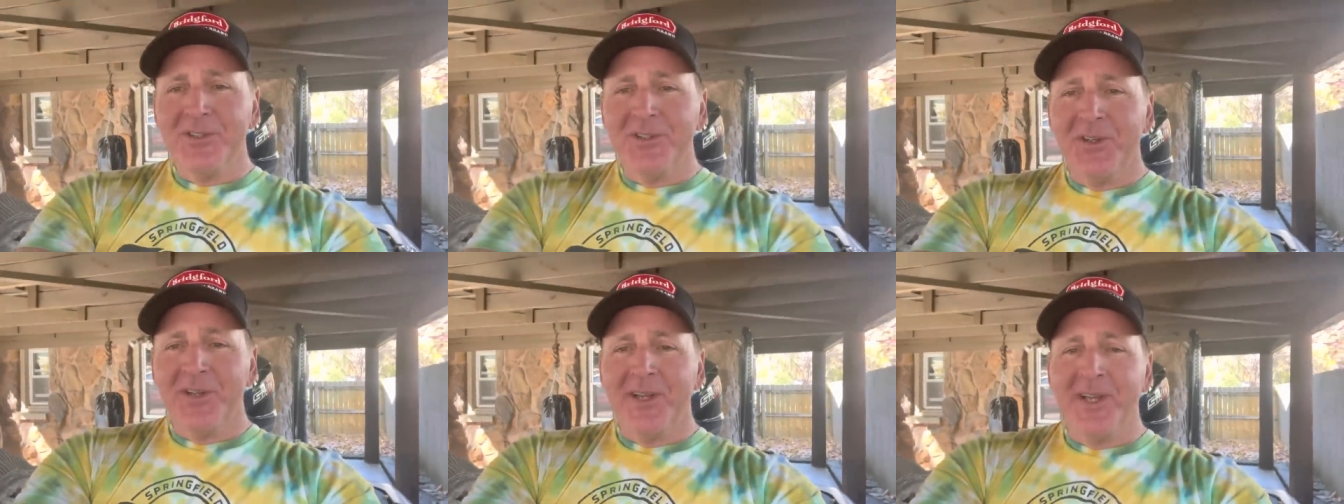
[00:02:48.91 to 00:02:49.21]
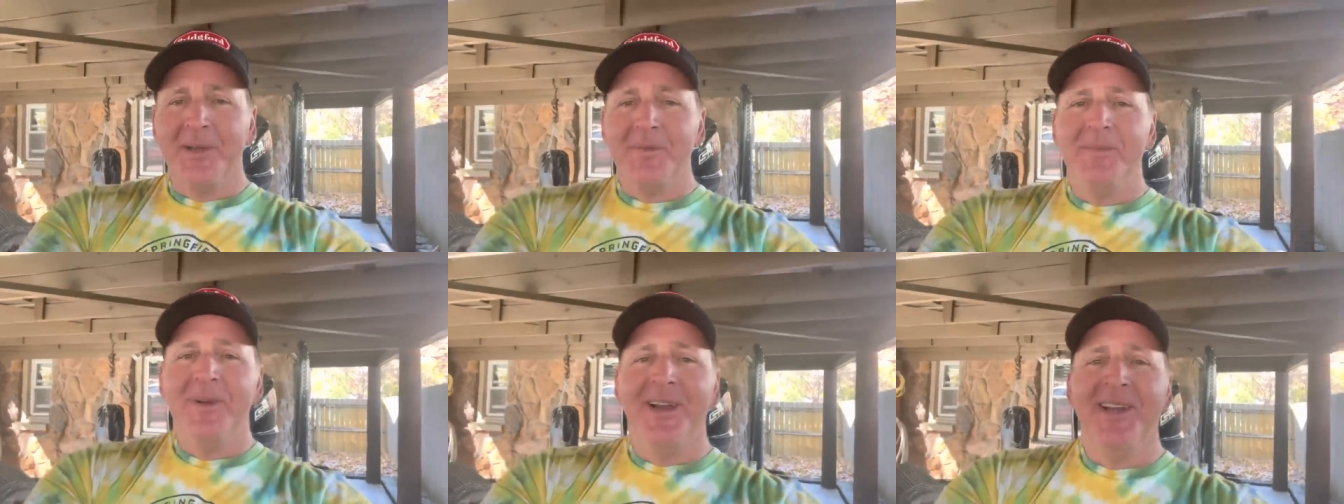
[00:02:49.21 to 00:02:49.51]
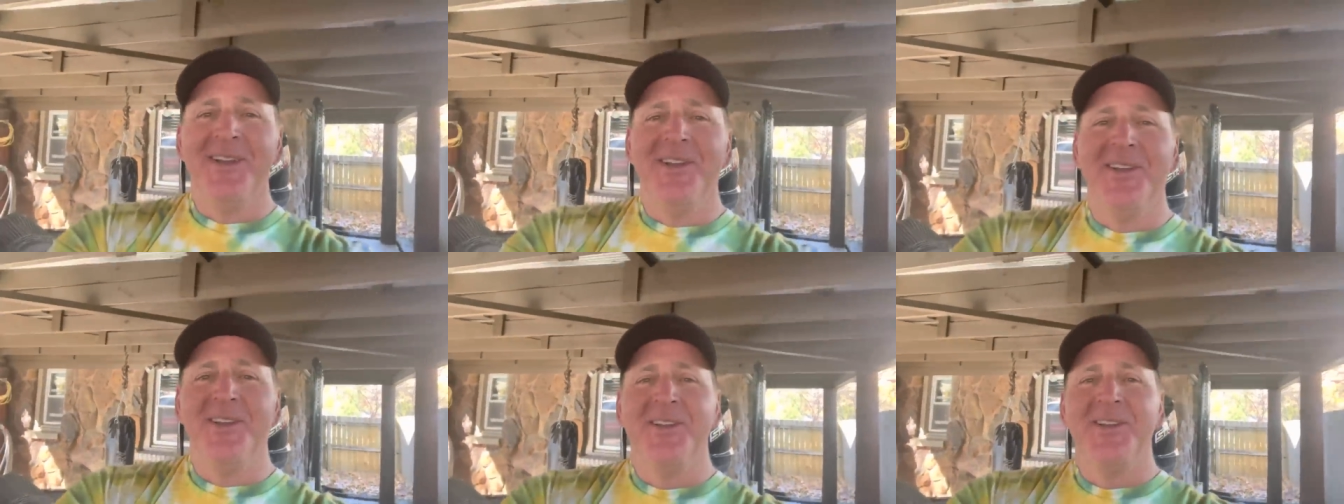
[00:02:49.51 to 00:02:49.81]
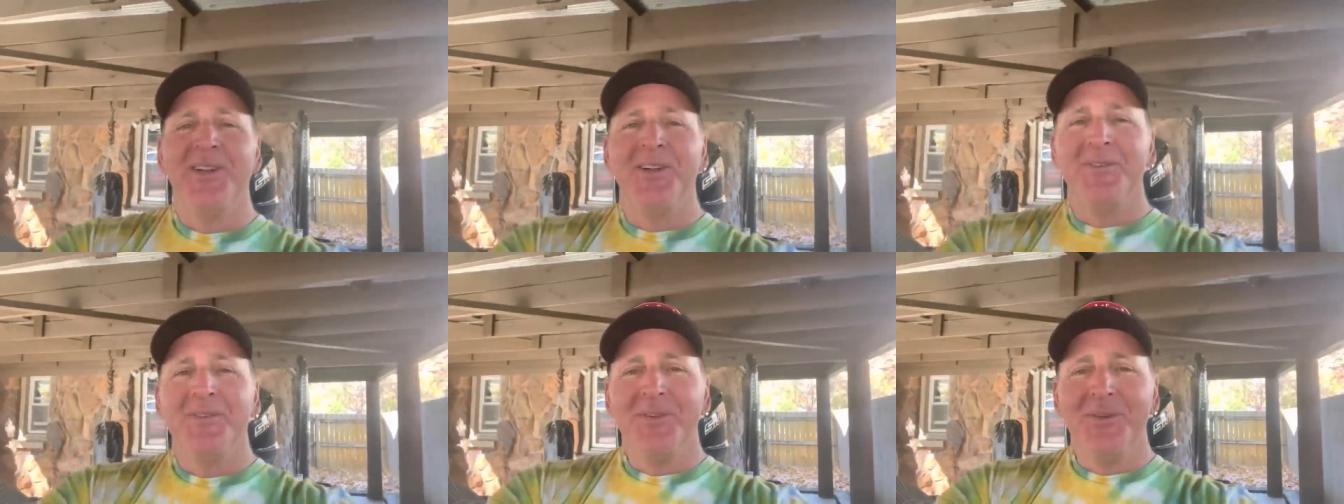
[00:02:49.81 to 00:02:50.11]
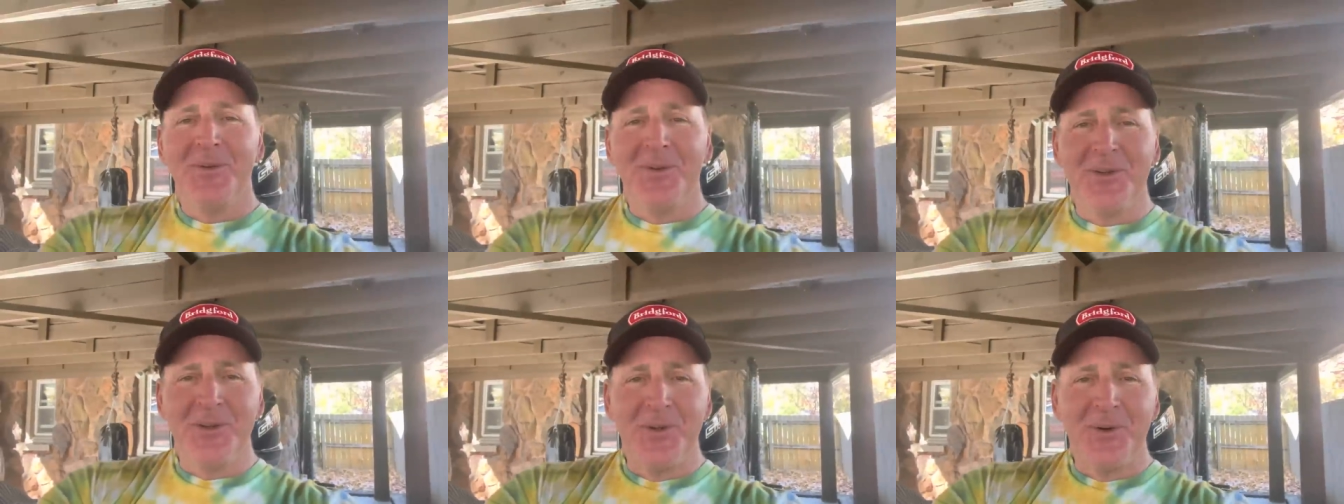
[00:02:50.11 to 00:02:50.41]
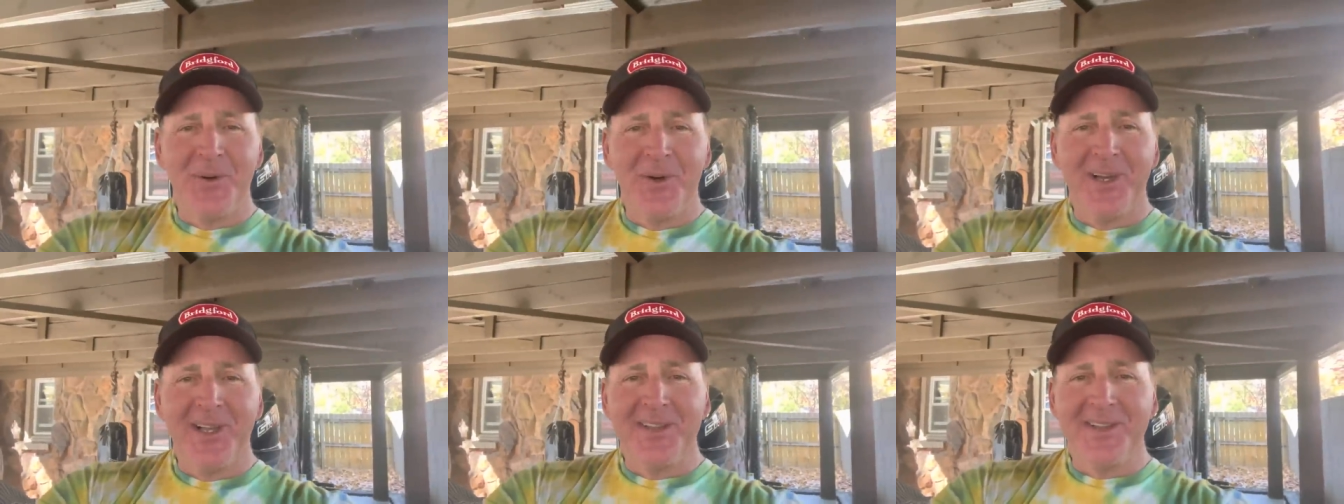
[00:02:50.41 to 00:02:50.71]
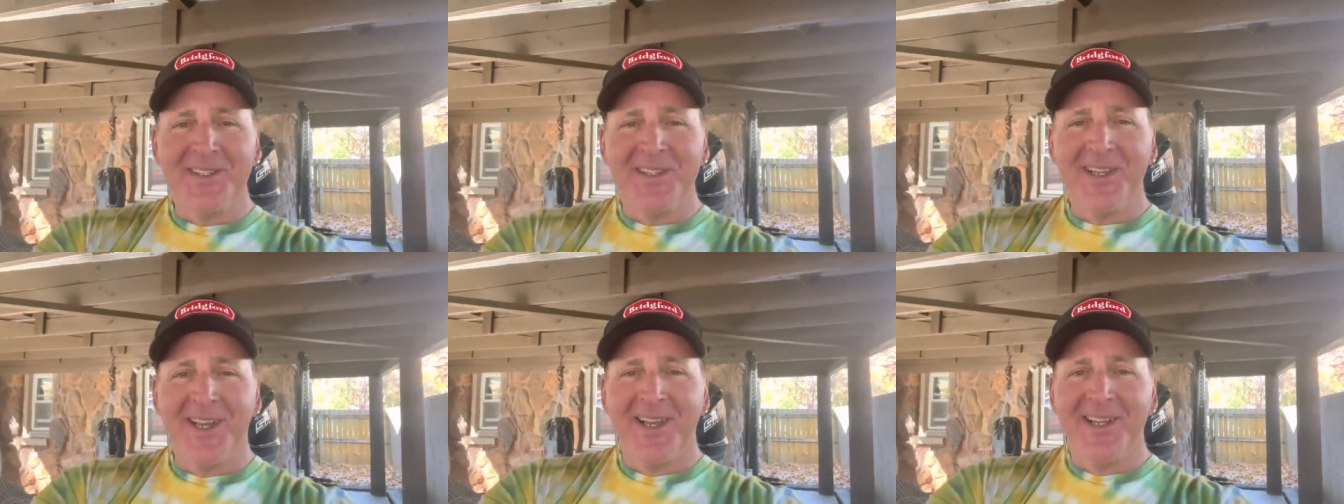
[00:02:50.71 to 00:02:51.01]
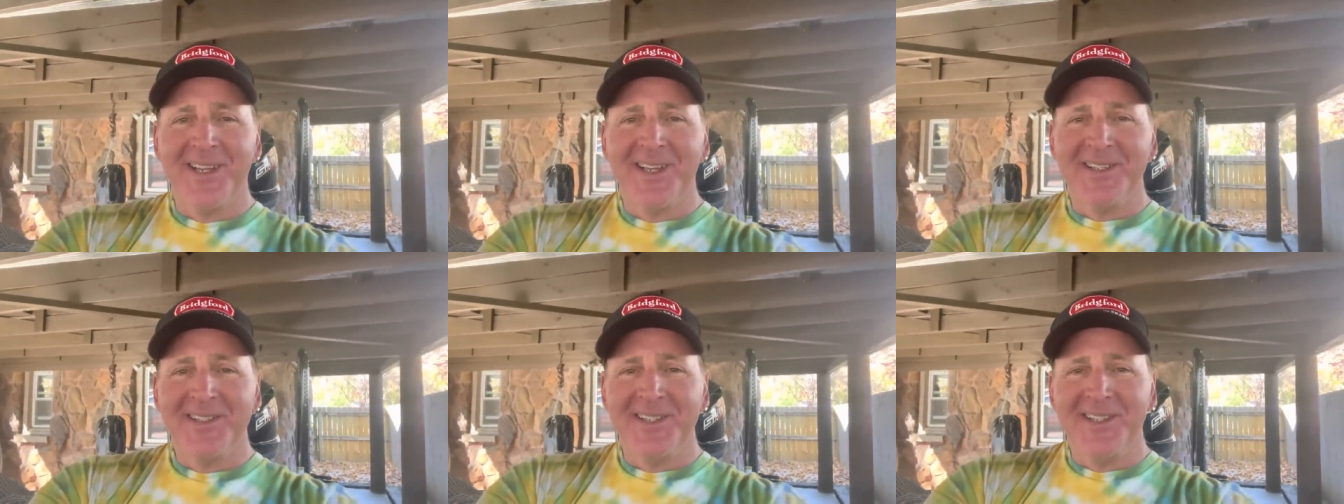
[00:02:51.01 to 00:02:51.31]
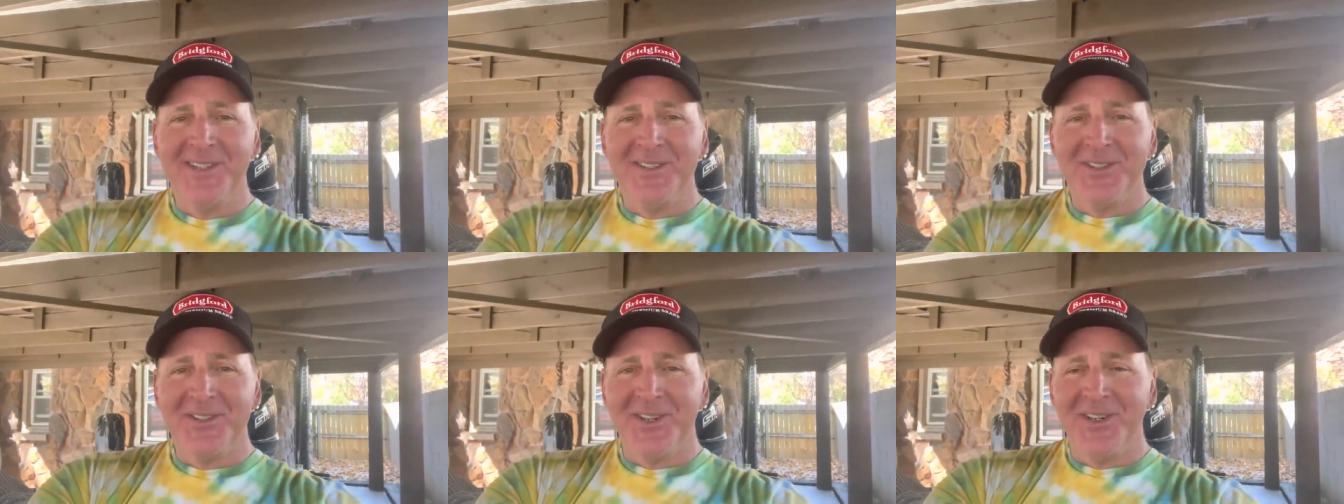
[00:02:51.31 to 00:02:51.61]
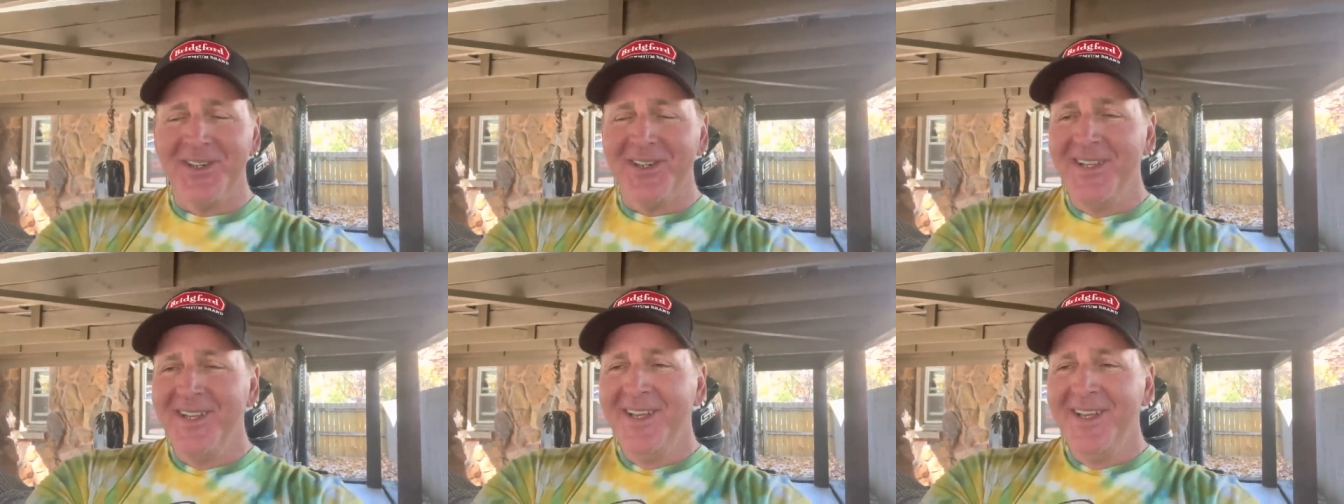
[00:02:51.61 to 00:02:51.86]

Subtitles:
So I got mine on here if you want to know where I got the tie-dye t-shirt.